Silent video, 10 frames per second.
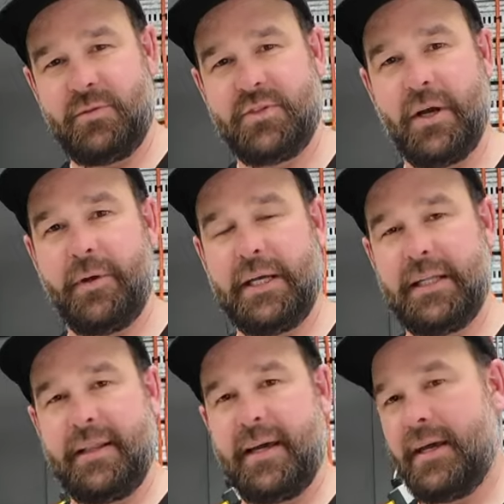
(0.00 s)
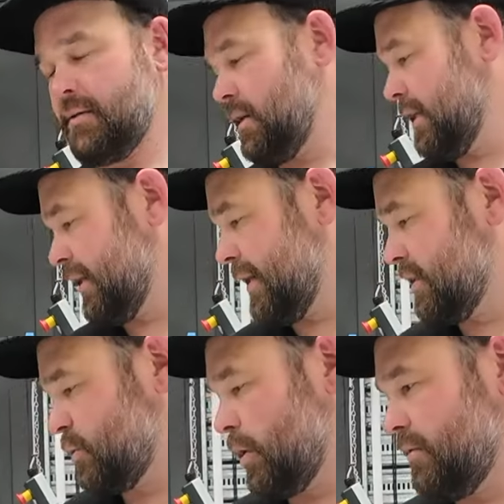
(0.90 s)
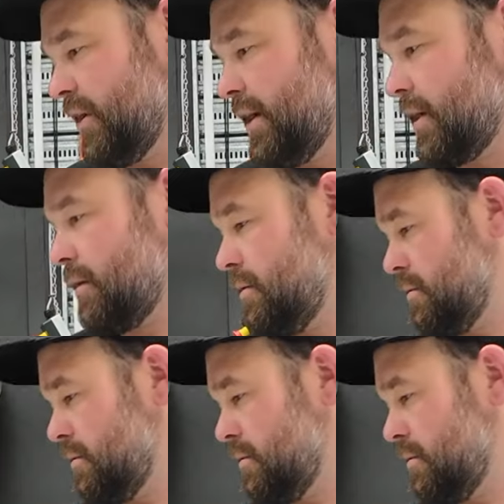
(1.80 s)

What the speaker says: So we're nearly there, nearly at our 12 hec.